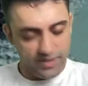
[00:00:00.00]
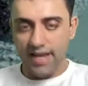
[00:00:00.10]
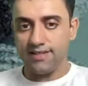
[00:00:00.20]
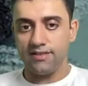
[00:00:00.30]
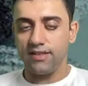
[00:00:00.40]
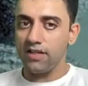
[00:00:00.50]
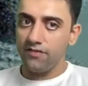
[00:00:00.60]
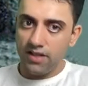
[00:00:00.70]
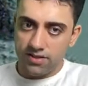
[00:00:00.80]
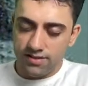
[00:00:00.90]
Yes, that
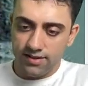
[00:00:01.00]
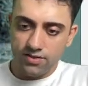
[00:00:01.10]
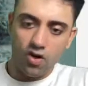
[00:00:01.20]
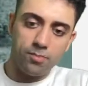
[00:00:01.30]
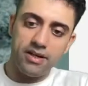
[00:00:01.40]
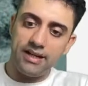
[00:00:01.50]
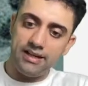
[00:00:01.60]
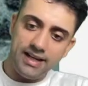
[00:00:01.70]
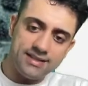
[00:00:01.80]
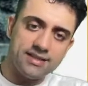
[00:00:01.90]
finishes this topic.
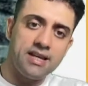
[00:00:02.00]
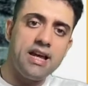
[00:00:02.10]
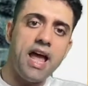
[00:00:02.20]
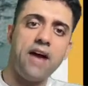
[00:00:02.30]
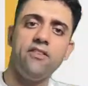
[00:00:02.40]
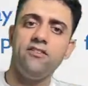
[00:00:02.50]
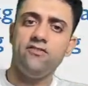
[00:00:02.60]
Let's have a